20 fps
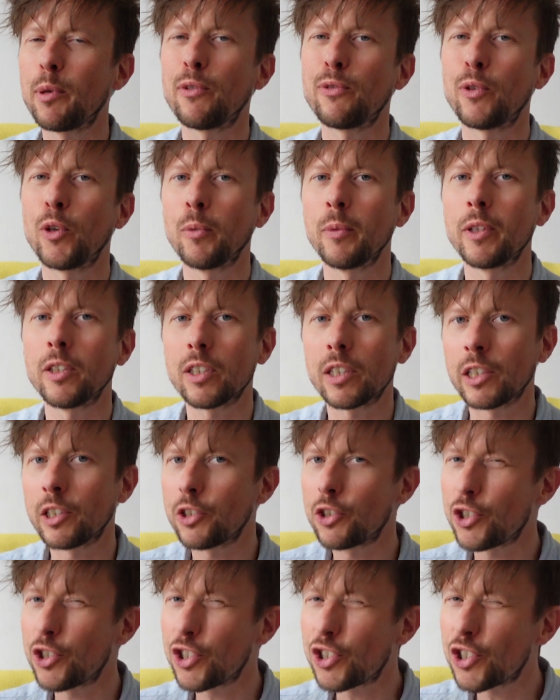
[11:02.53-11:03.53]
performance is
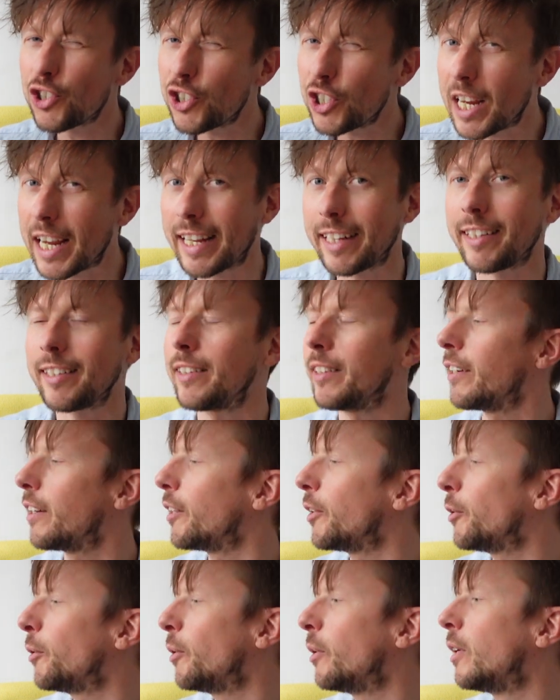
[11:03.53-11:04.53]
shit
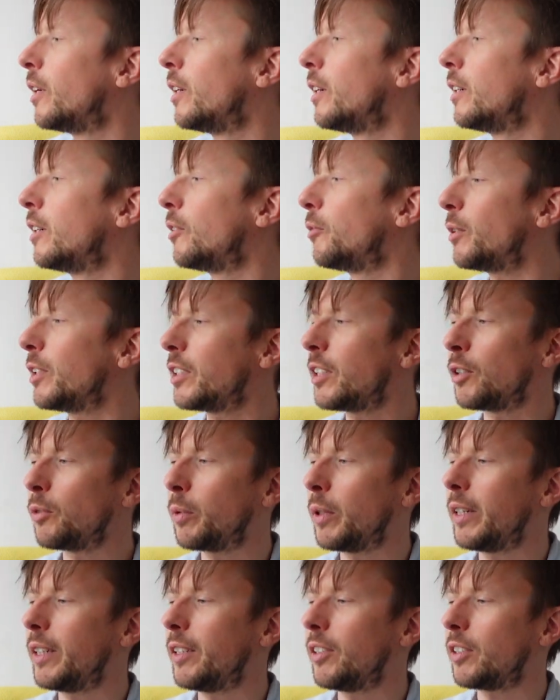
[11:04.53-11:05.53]
though, which is
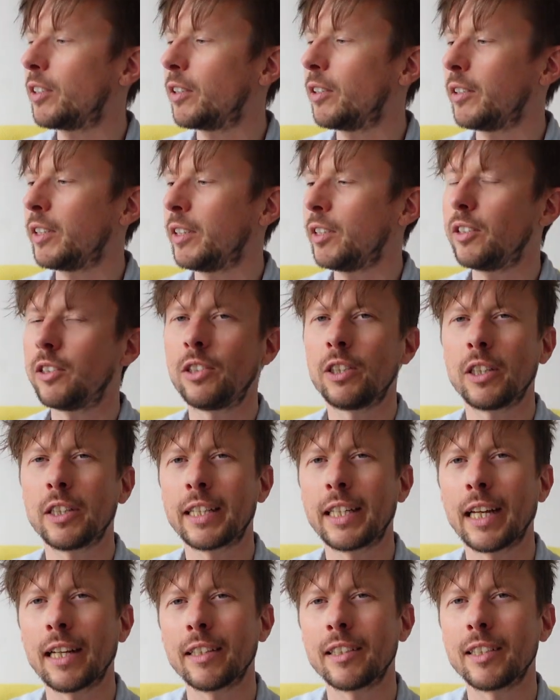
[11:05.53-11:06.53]
why it's got this
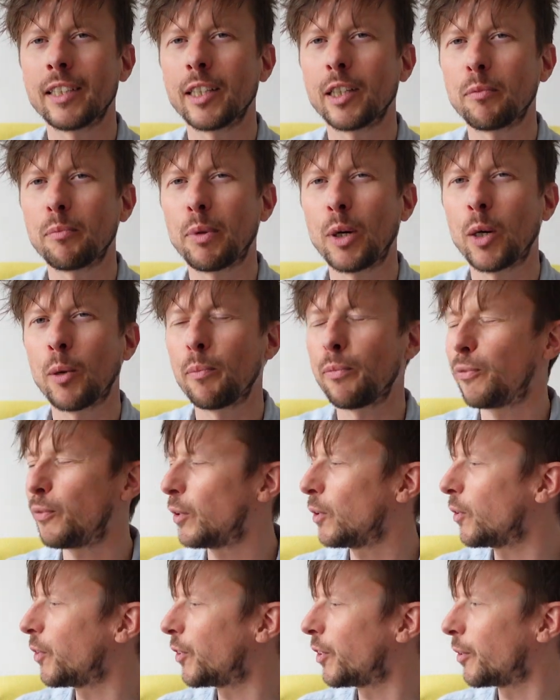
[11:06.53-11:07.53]
gigantic pop
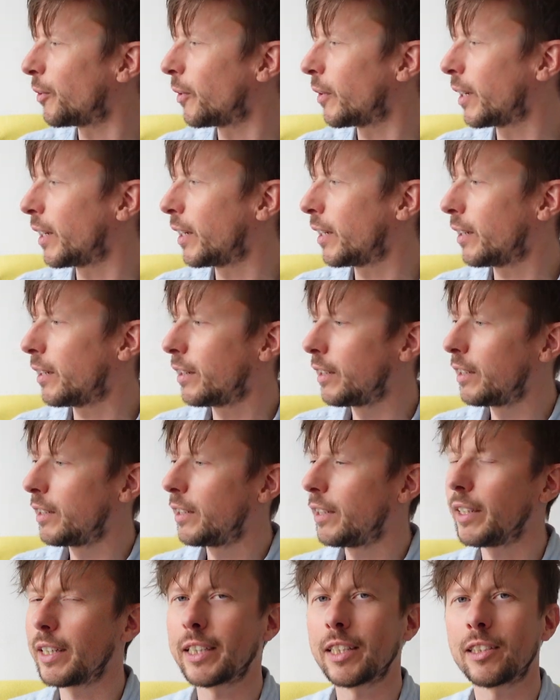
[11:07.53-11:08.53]
filter on it,
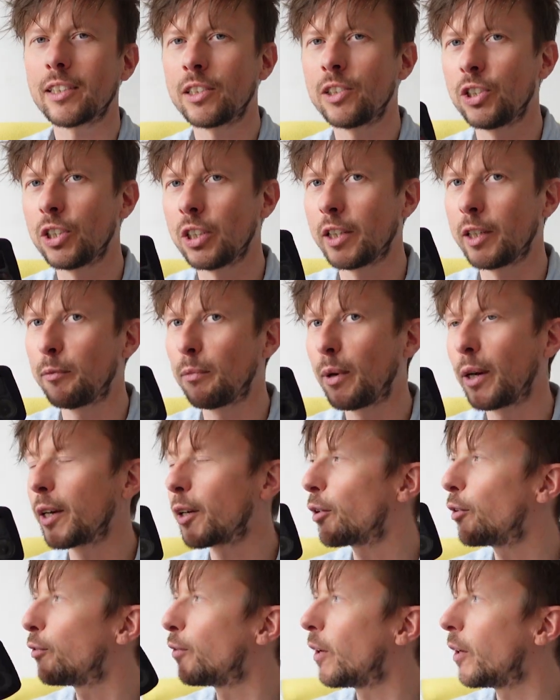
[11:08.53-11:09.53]
like it's a giant
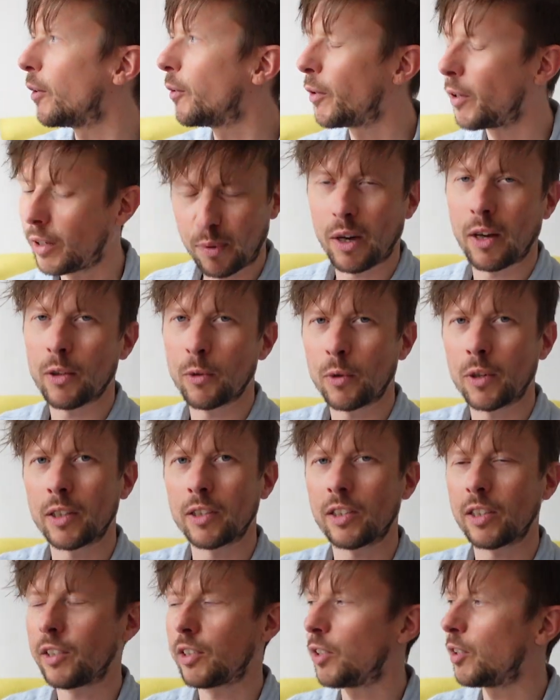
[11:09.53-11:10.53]
microphone. But
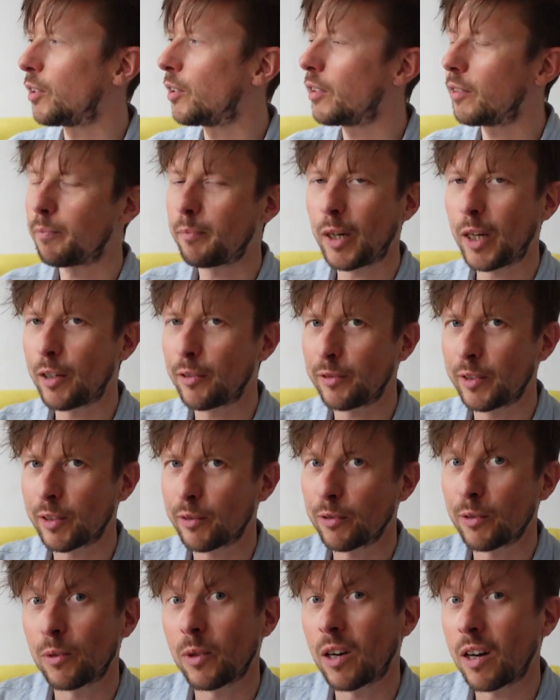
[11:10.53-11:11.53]
otherwise this is perfect
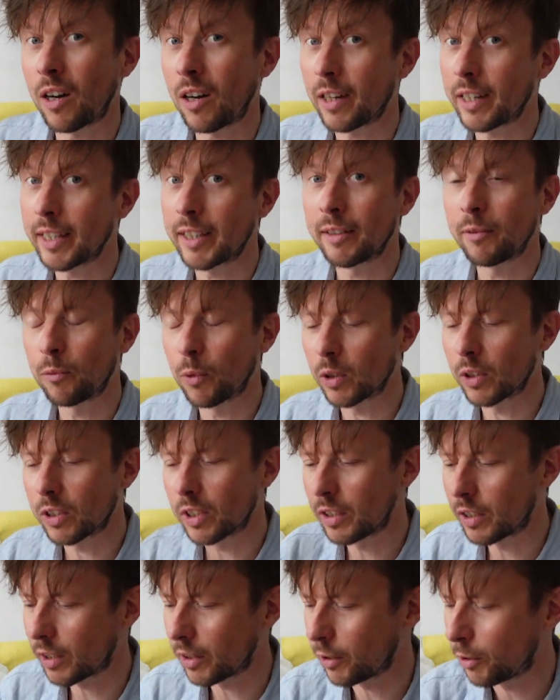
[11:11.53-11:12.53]
for what I want to
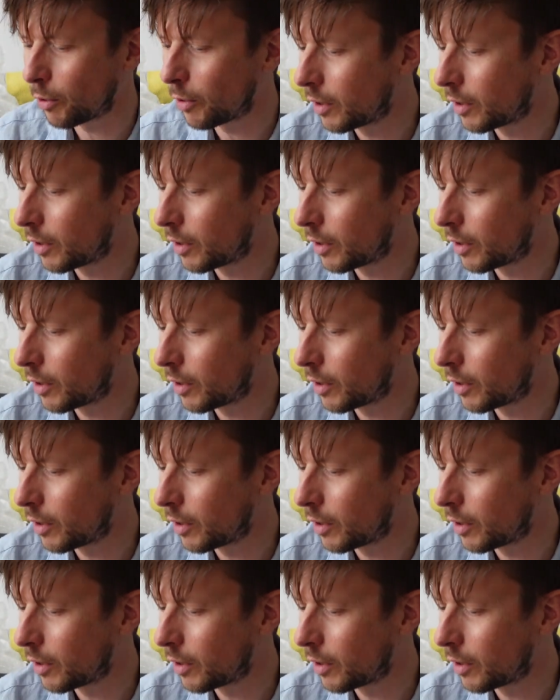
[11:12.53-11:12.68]
do.